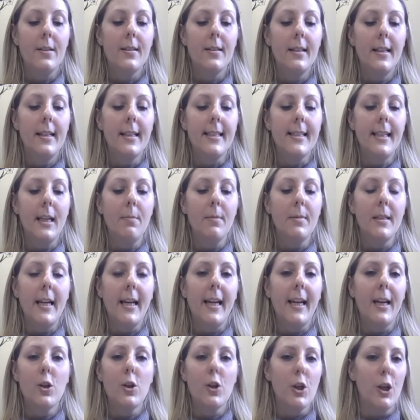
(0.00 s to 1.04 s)
because it seems like
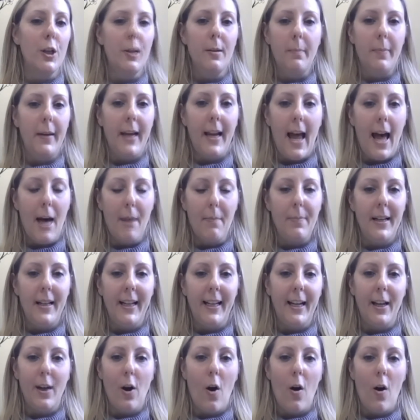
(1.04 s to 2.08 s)
it shouldn't be
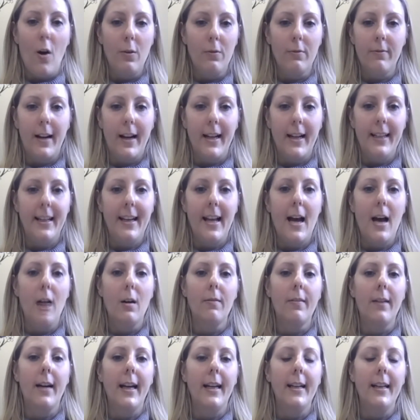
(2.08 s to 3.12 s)
happening at all right now,
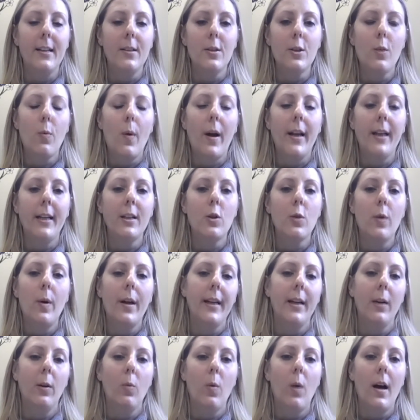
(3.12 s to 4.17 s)
right? In
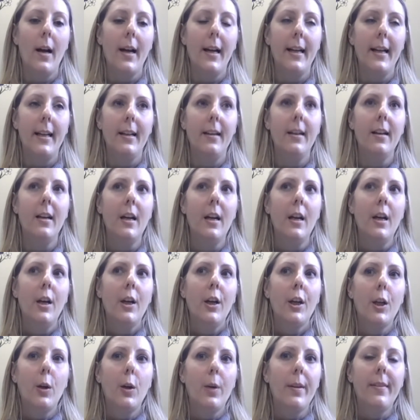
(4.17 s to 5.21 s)
2021,
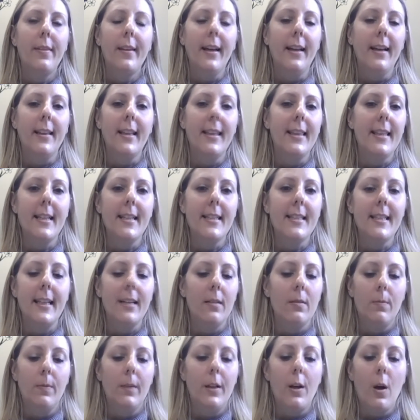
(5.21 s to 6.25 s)
you would think that this,
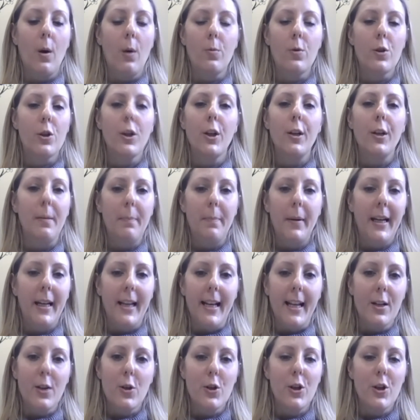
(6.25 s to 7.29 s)
shouldn't be an
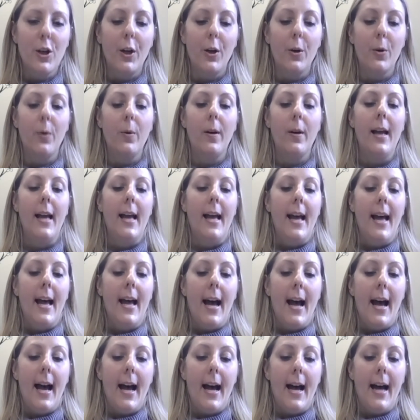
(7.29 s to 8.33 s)
issue.
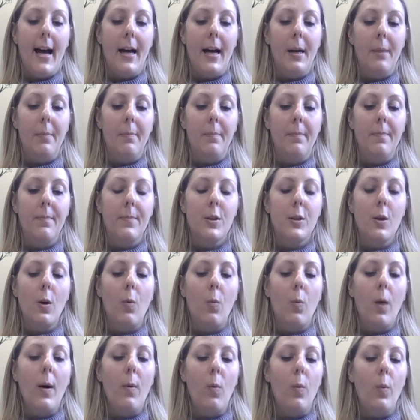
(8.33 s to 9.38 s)
So
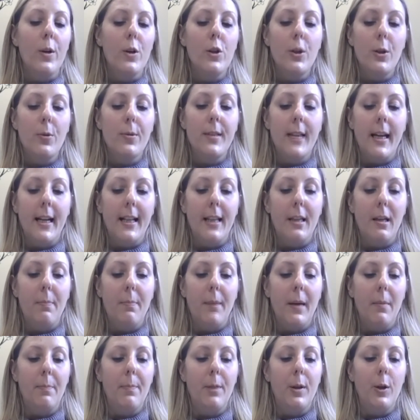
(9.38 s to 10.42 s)
what would you say to the
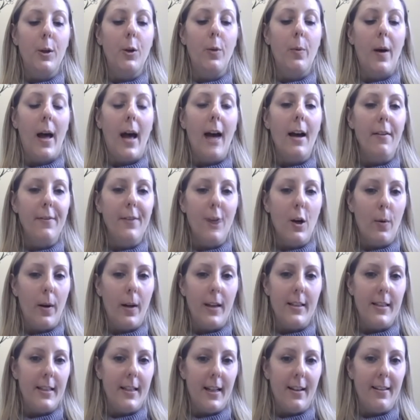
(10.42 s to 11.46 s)
people who have no
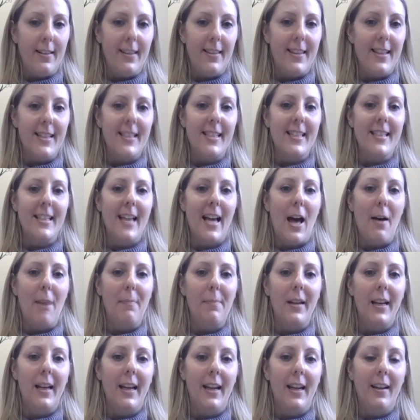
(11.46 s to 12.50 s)
idea that this is
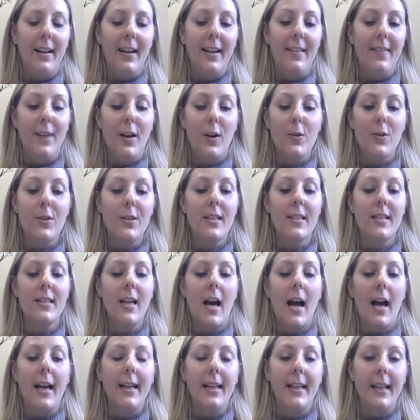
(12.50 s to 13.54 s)
happening in their
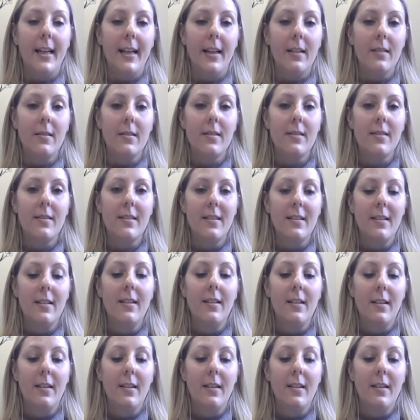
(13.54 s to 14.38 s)
societies